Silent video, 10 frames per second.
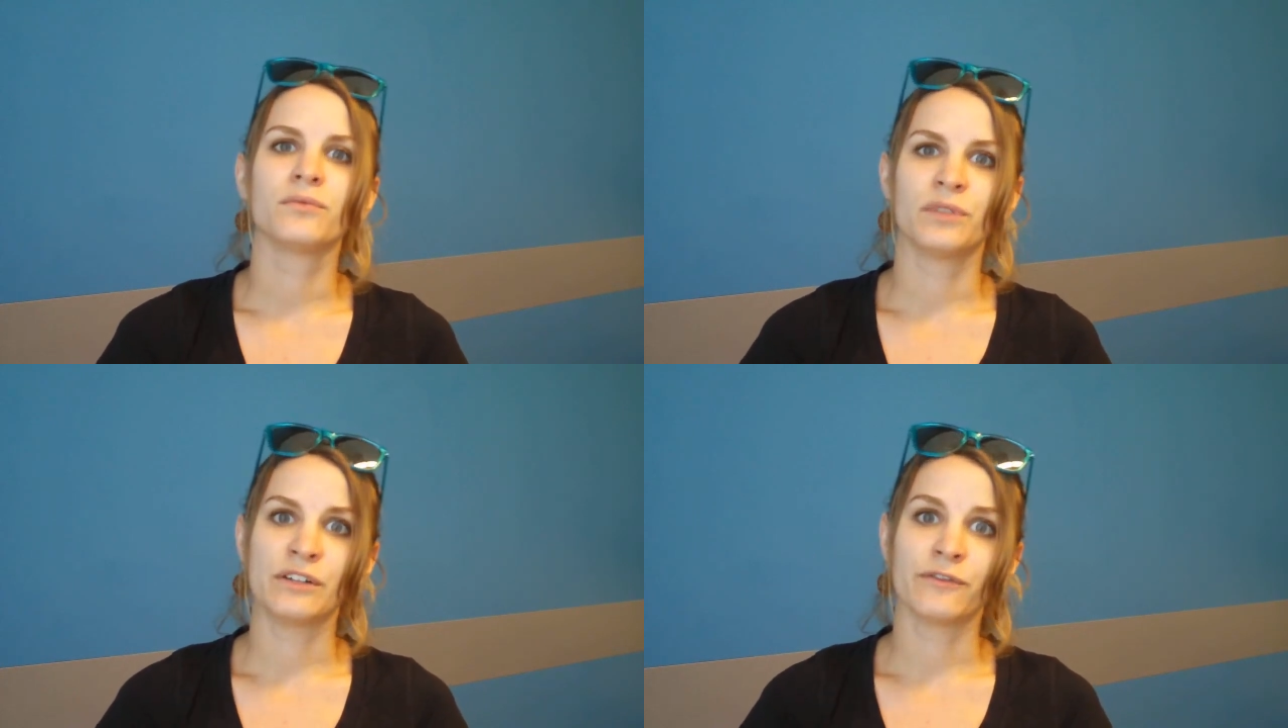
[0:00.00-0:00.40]

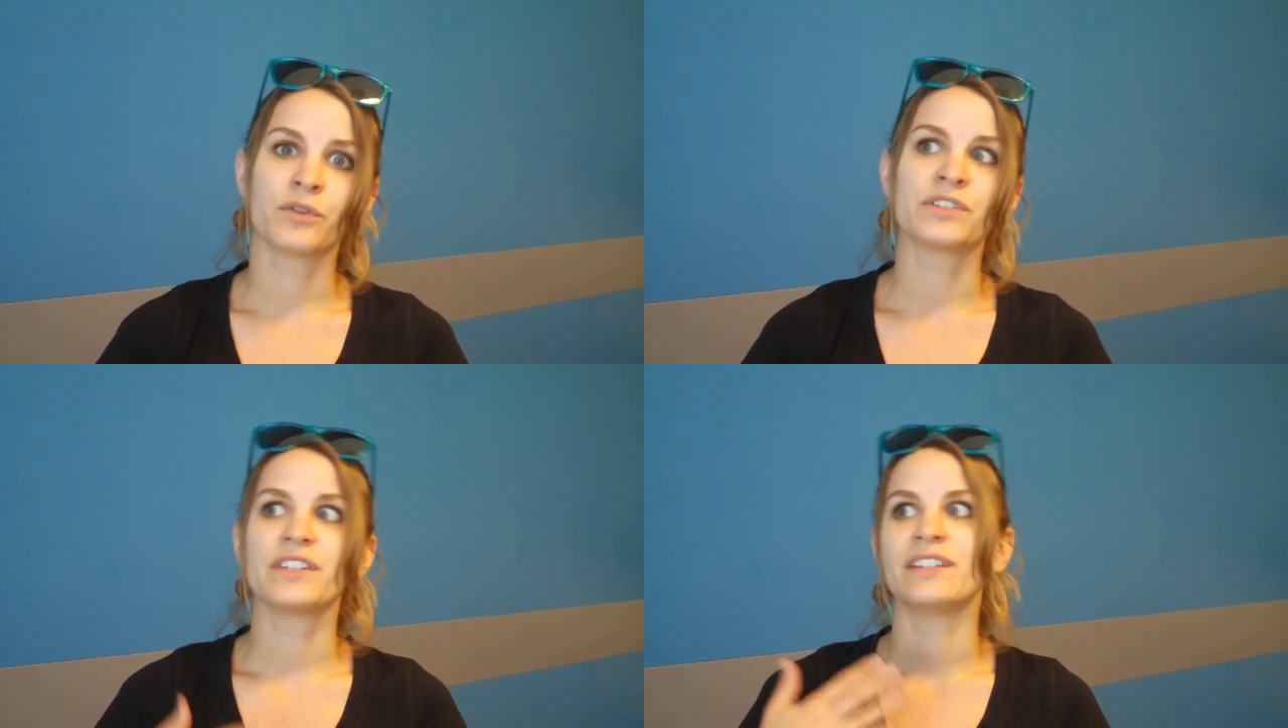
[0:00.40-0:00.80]

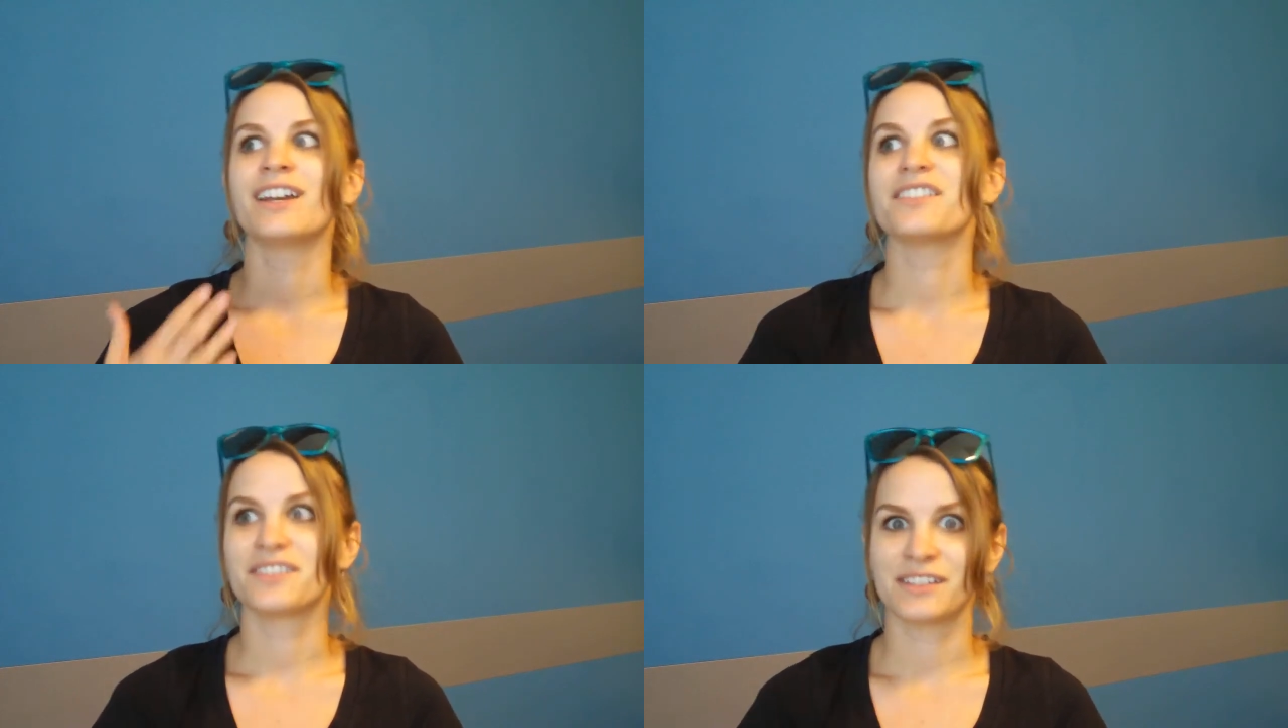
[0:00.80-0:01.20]
reinforce that
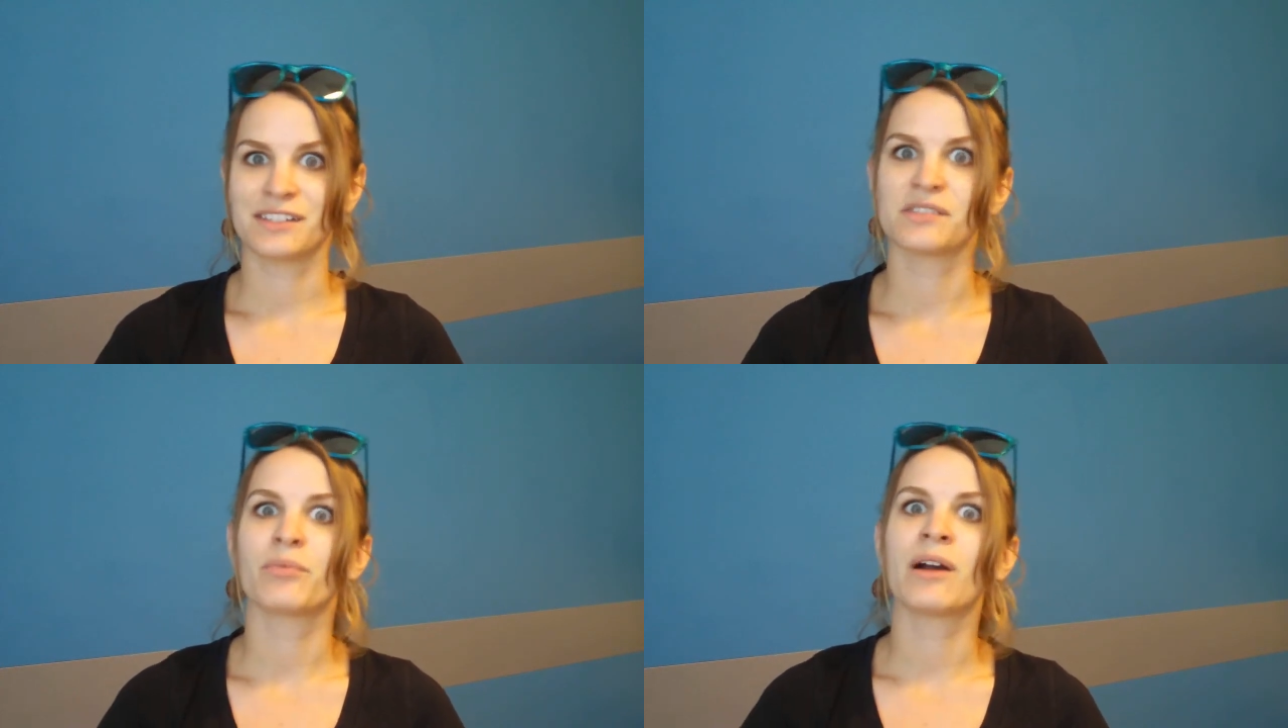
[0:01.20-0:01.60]
yes,
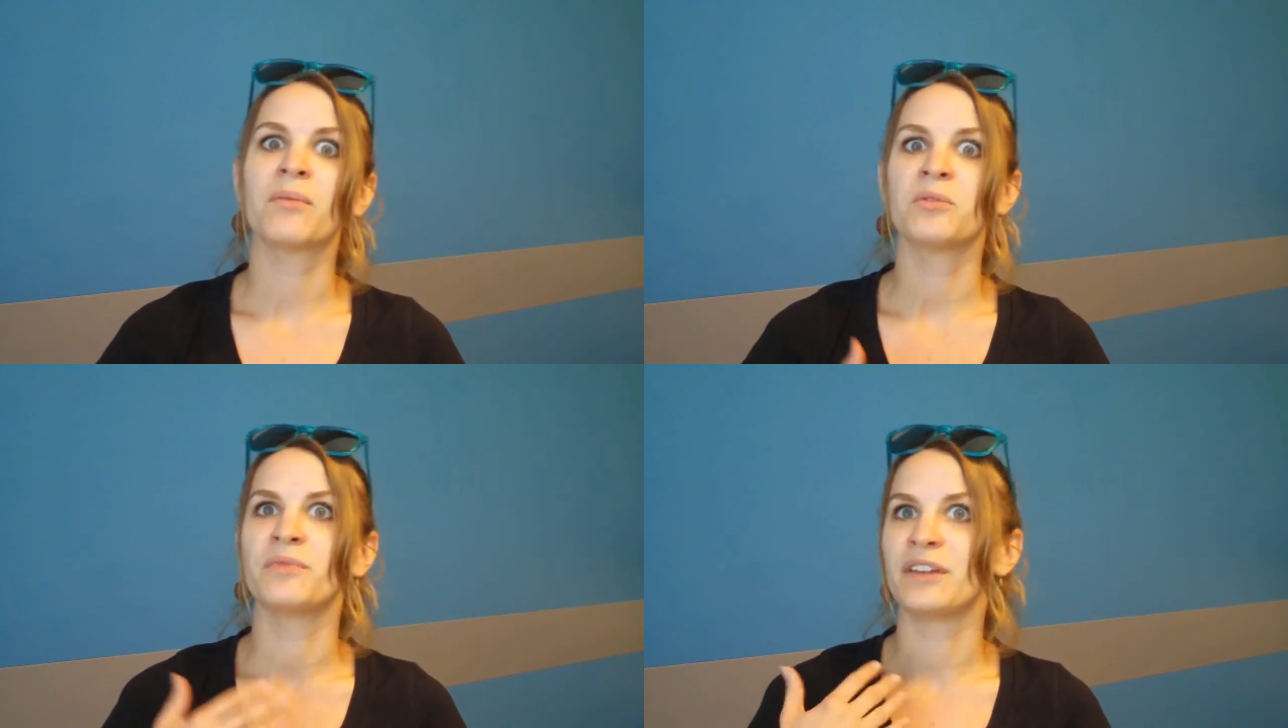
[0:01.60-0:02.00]
this is a problem.